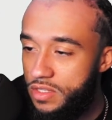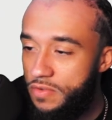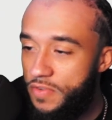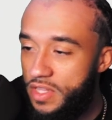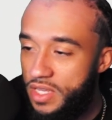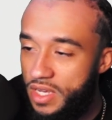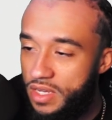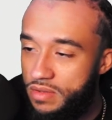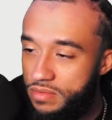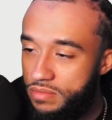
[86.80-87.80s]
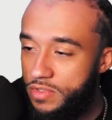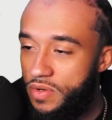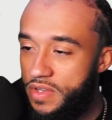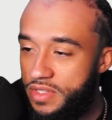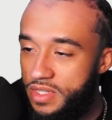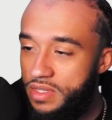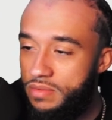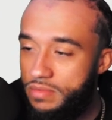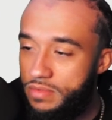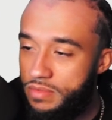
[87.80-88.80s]
258 USD
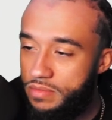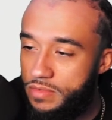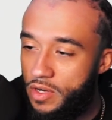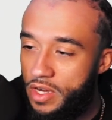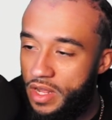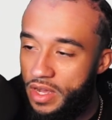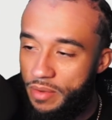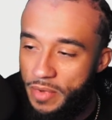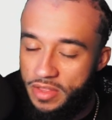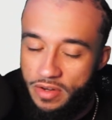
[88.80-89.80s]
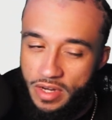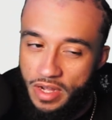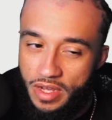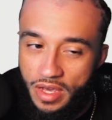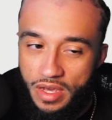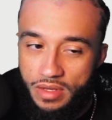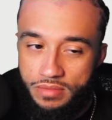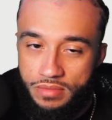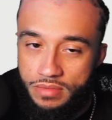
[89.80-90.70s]
39 about 39k